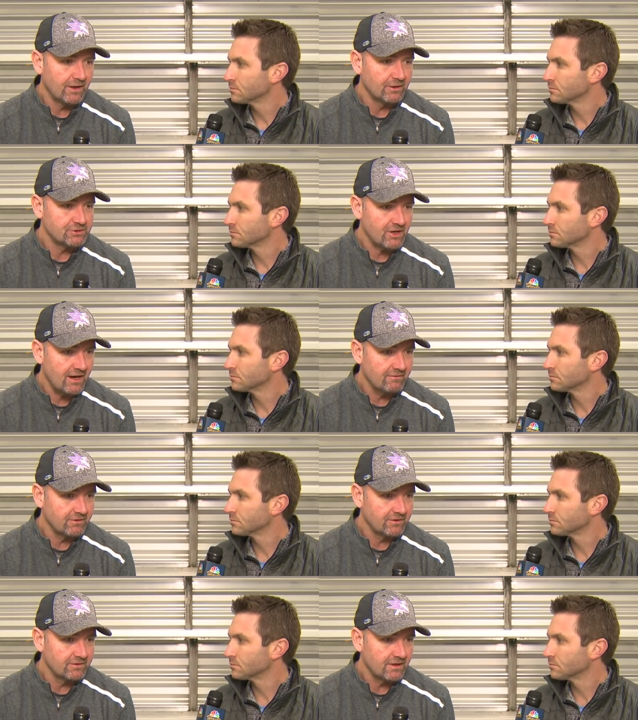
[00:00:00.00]
Speaker 1: our
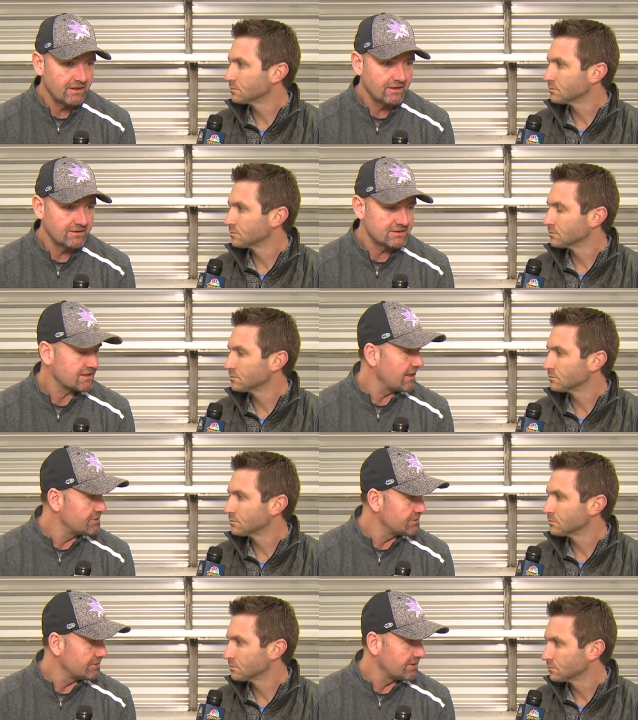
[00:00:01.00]
travel, the
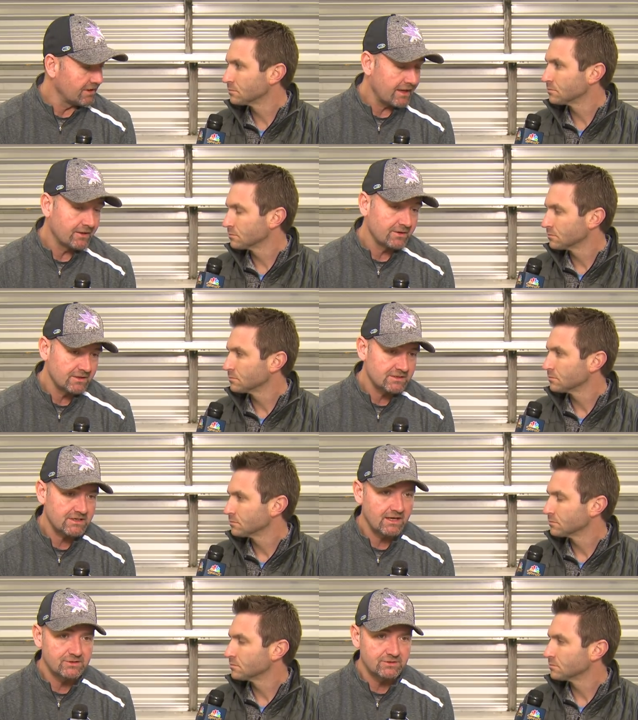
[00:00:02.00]
schedule, the layout of the
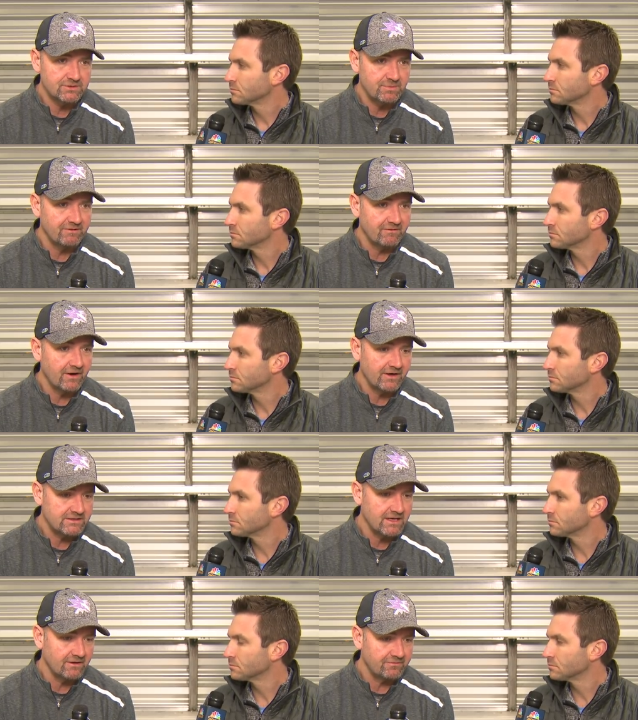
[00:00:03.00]
schedule has been very
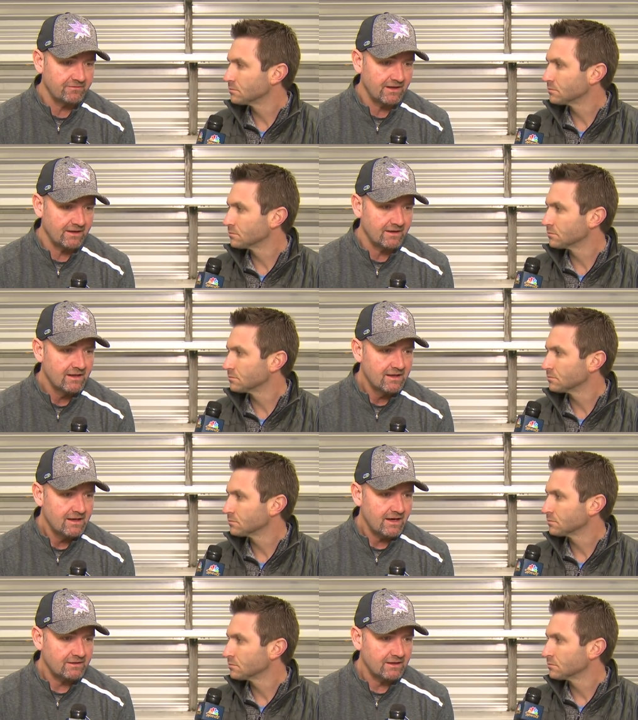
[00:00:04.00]
tough. And
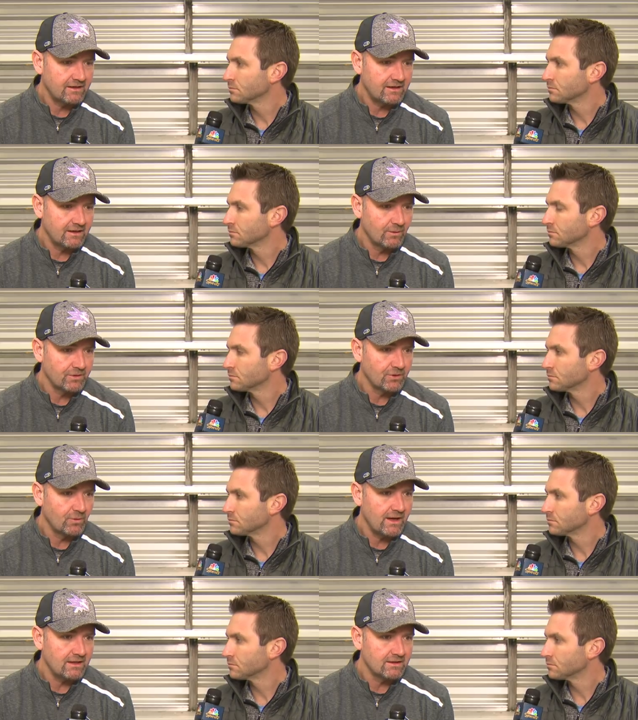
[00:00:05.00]
I think with the
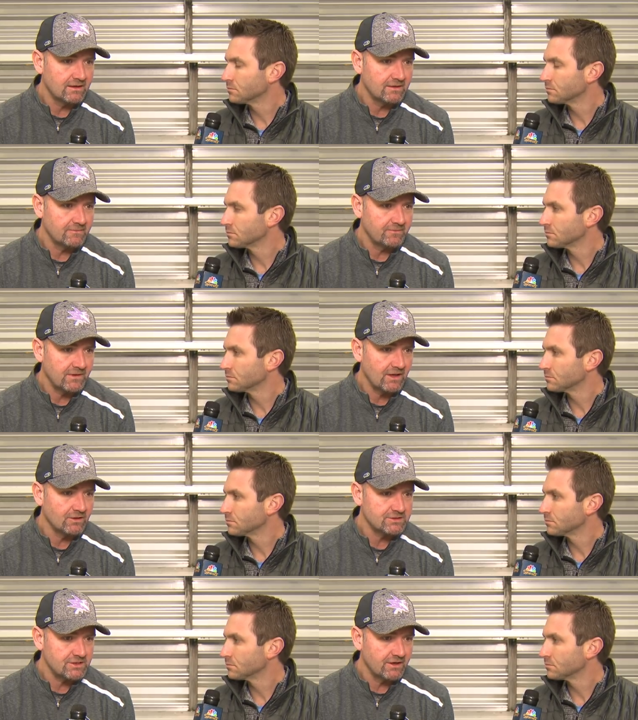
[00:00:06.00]
way the
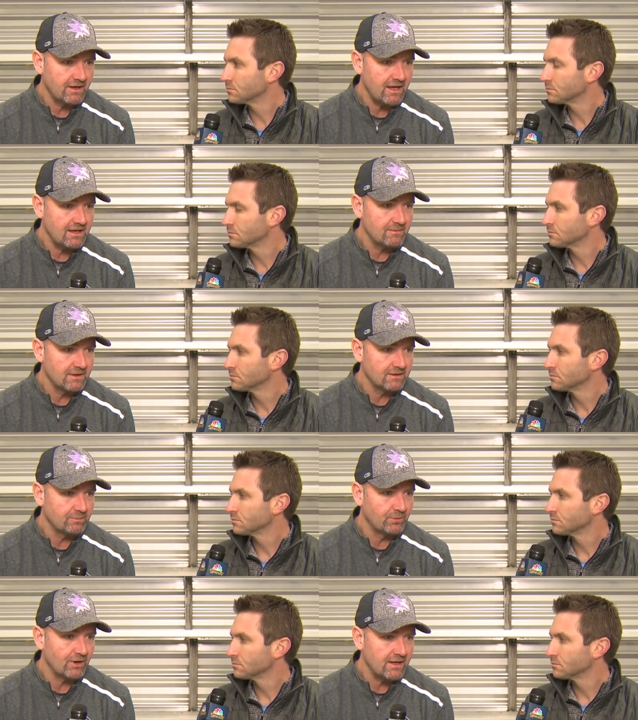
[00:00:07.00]
All-Star game and the
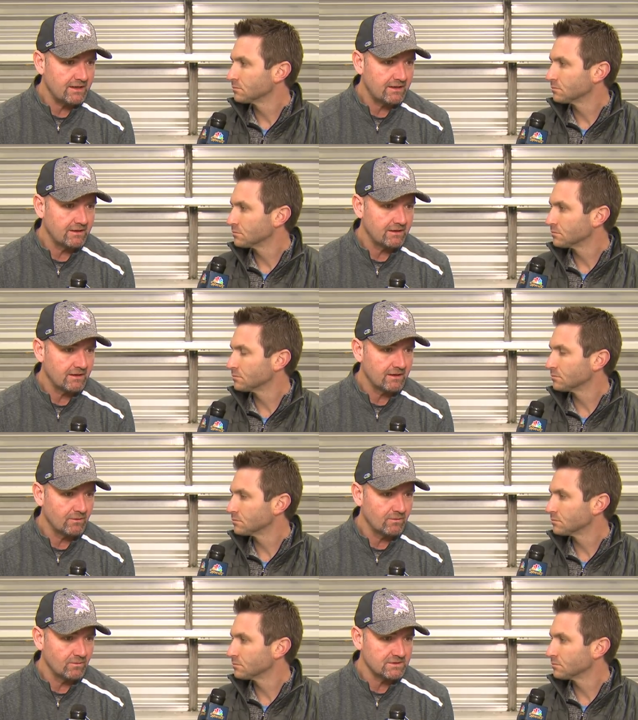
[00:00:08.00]
break
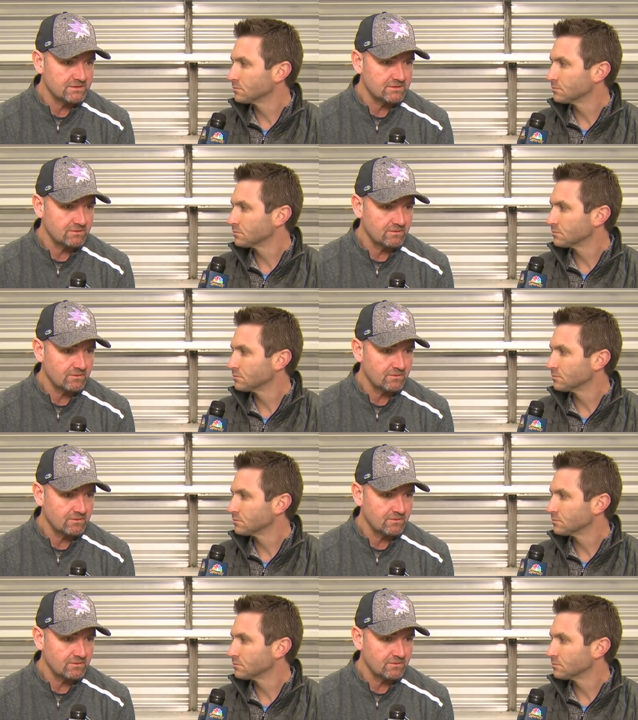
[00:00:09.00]
was